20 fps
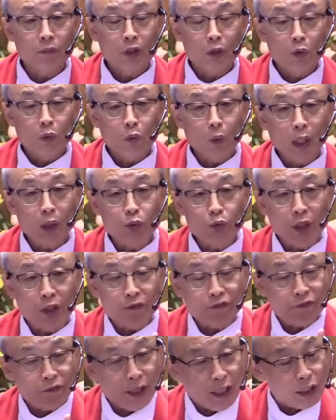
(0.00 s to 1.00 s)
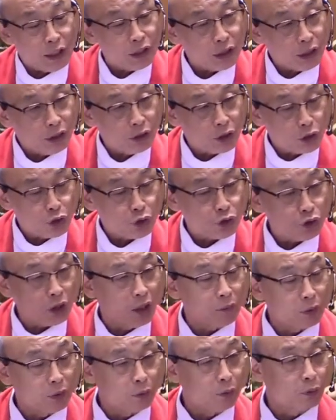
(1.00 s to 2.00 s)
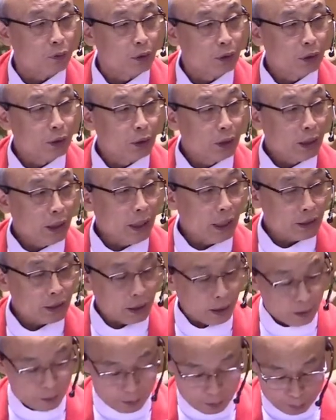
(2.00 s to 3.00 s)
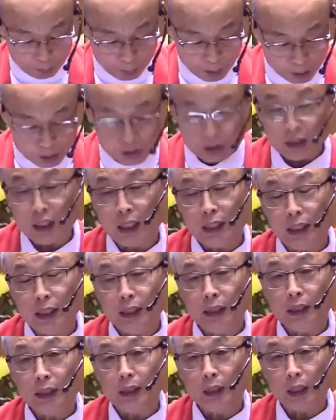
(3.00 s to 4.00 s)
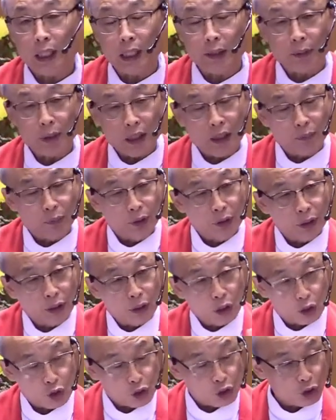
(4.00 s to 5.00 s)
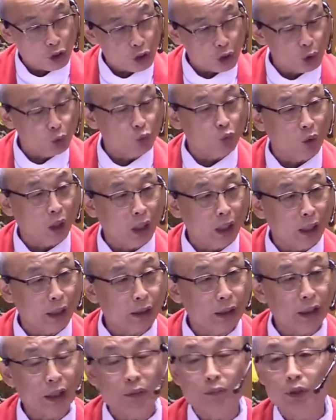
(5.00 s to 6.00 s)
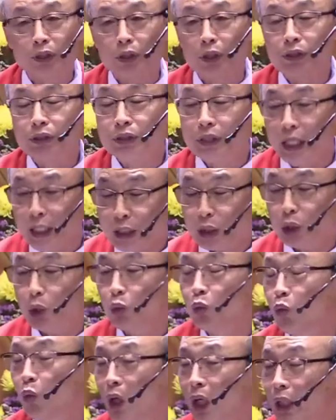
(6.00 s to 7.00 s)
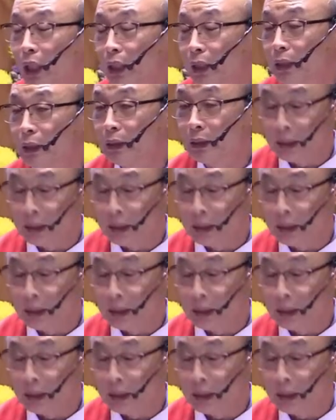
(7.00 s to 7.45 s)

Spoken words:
when we are facing the trouble as the personally, even the church-wide, even the nation-wide,